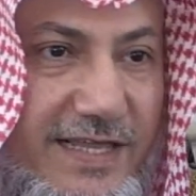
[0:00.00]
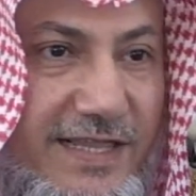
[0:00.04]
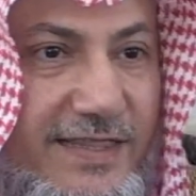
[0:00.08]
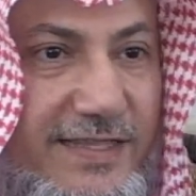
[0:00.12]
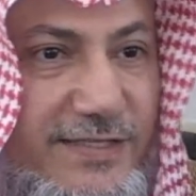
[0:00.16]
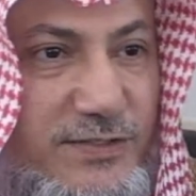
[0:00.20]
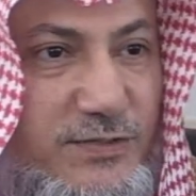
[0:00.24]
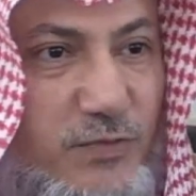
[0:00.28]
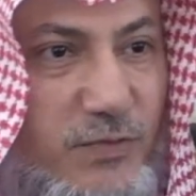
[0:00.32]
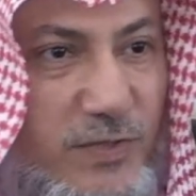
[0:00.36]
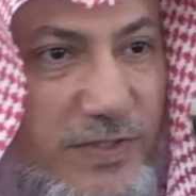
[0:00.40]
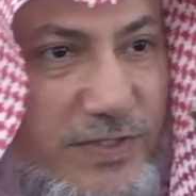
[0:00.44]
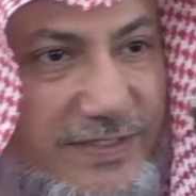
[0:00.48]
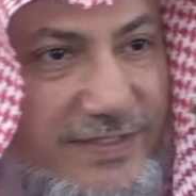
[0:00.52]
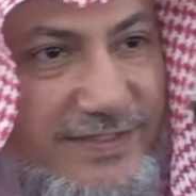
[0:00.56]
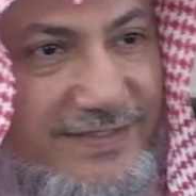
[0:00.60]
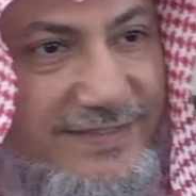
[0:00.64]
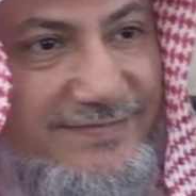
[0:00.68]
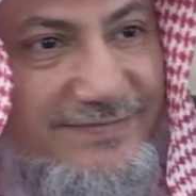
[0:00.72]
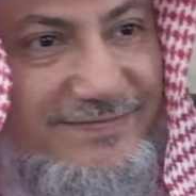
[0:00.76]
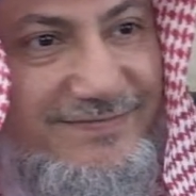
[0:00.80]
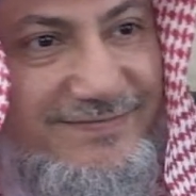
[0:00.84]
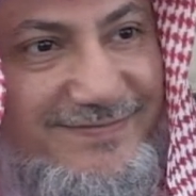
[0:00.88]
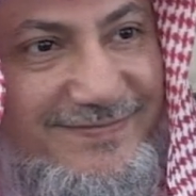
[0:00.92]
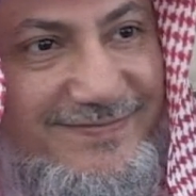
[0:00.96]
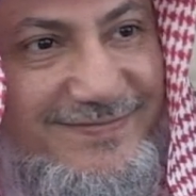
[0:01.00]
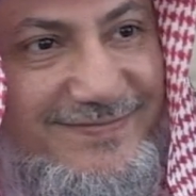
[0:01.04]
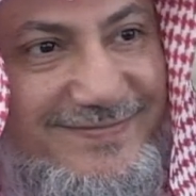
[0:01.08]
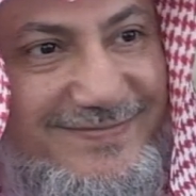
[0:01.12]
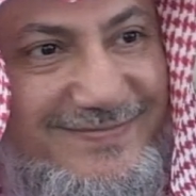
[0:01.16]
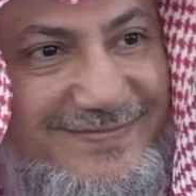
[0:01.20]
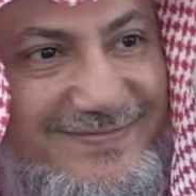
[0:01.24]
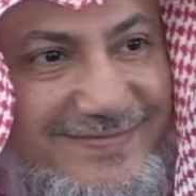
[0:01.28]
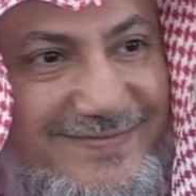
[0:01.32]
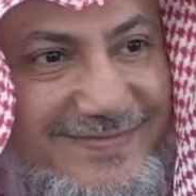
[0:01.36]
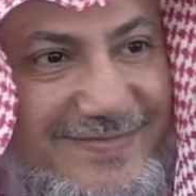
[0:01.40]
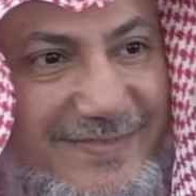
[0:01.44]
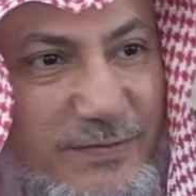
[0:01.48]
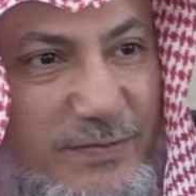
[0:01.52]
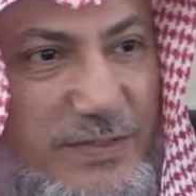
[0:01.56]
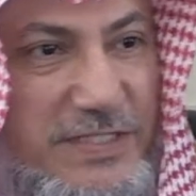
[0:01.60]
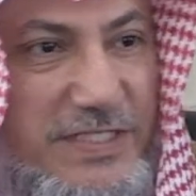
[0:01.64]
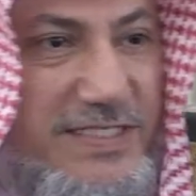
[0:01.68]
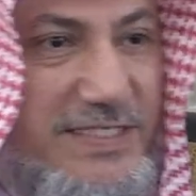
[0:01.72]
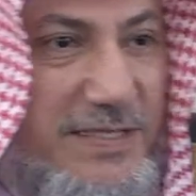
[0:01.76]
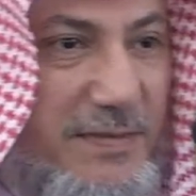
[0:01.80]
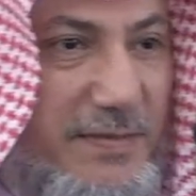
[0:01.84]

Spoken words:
in this world, which is